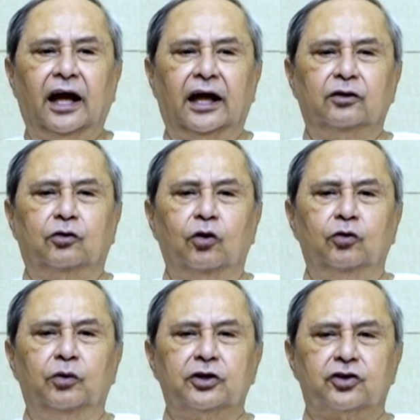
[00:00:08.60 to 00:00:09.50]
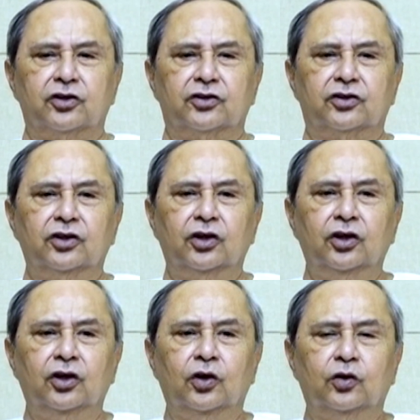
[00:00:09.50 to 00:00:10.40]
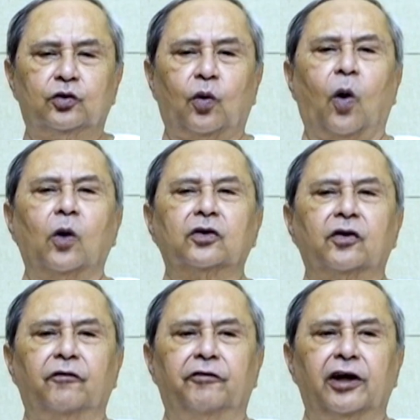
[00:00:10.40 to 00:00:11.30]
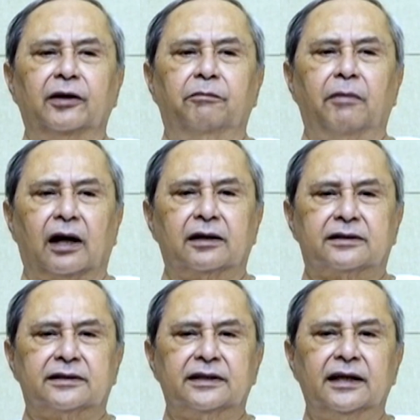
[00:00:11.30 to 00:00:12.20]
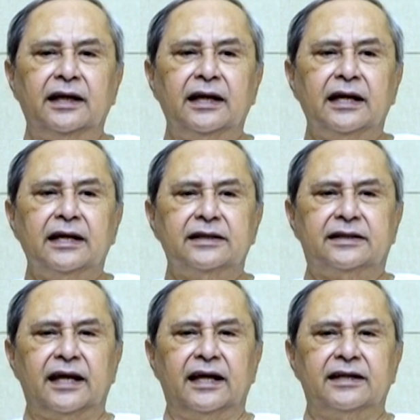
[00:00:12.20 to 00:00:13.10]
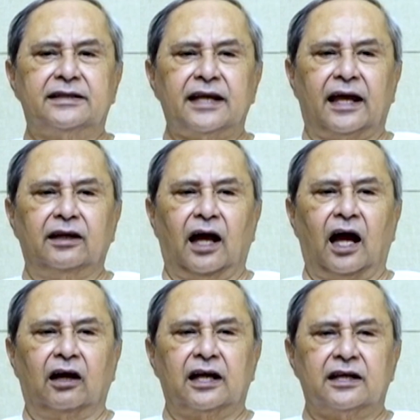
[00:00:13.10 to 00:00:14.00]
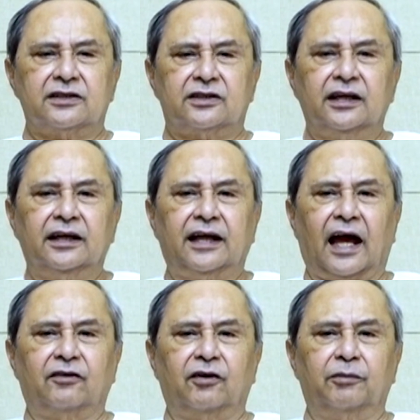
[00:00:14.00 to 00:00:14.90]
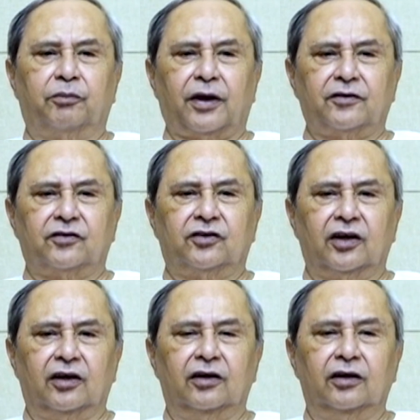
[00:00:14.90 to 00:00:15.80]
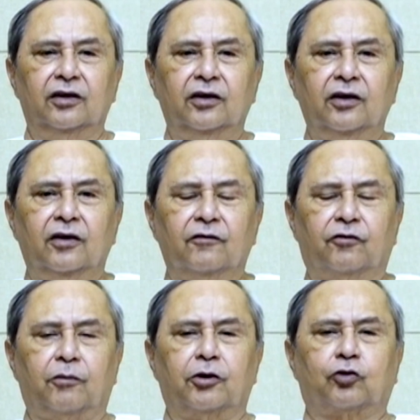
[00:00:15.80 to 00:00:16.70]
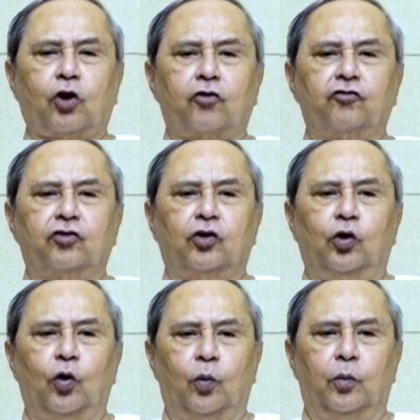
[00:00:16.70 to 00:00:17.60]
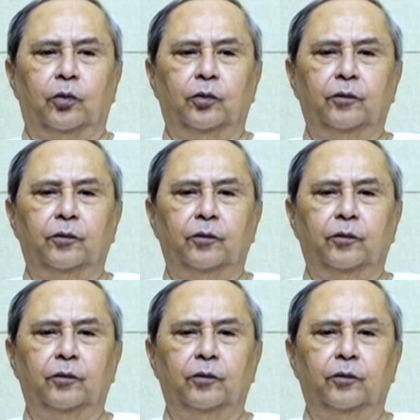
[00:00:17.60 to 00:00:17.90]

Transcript: and good wishes to all the revered monks, saints and others gathering present here from across the globe.